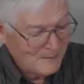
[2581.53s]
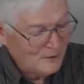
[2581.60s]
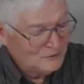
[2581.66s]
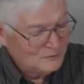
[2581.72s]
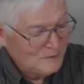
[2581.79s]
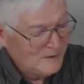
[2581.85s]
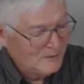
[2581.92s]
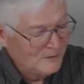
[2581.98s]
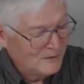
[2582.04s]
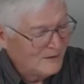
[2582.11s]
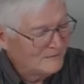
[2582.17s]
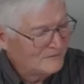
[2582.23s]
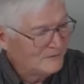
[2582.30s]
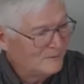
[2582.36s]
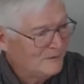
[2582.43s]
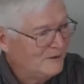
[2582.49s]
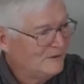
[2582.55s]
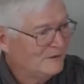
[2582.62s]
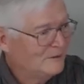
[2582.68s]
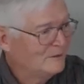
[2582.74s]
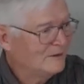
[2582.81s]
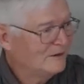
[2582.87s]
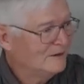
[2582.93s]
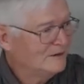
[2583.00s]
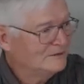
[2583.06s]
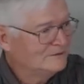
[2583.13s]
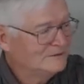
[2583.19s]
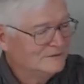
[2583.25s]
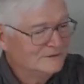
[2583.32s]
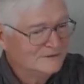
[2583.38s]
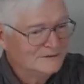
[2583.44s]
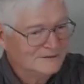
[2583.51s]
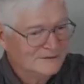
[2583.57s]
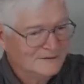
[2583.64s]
most people aren't familiar with this.